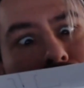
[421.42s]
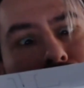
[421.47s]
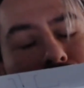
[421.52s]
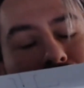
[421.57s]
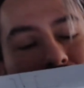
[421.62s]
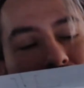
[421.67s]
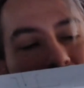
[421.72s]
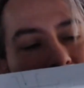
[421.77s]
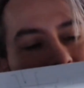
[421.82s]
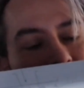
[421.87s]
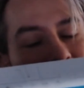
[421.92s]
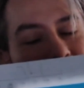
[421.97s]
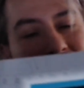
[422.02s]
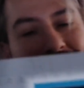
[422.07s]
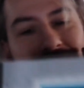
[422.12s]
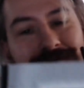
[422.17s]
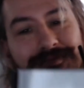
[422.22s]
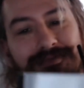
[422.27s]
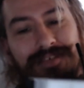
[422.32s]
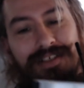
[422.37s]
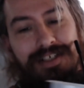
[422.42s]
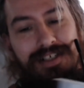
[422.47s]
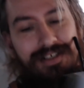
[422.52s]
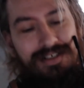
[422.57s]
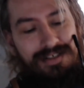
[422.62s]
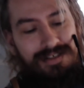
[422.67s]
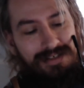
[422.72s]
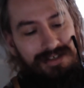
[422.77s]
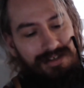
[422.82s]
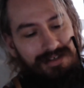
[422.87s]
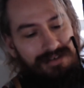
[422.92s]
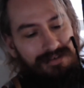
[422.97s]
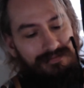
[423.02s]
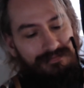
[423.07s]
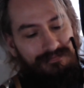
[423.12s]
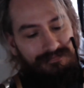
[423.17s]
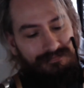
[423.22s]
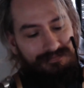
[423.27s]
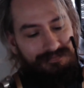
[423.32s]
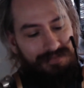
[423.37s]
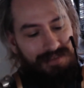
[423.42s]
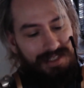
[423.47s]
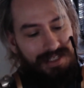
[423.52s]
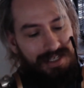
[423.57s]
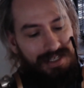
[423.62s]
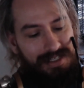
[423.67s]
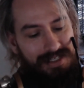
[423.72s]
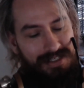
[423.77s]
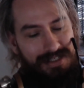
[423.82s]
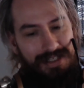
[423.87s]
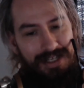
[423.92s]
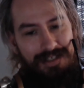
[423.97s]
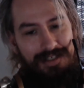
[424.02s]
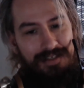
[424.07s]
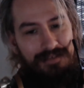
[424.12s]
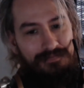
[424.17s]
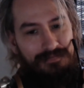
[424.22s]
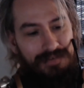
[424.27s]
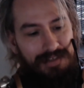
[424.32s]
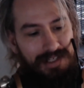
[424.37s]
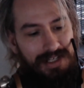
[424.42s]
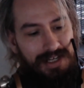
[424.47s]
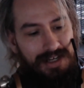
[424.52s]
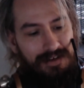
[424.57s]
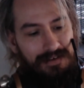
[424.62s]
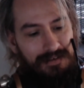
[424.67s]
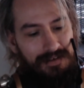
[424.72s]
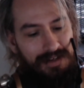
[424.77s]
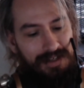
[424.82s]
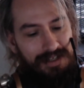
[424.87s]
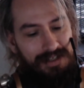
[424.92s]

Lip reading: Okay. So, I guess that's it for now.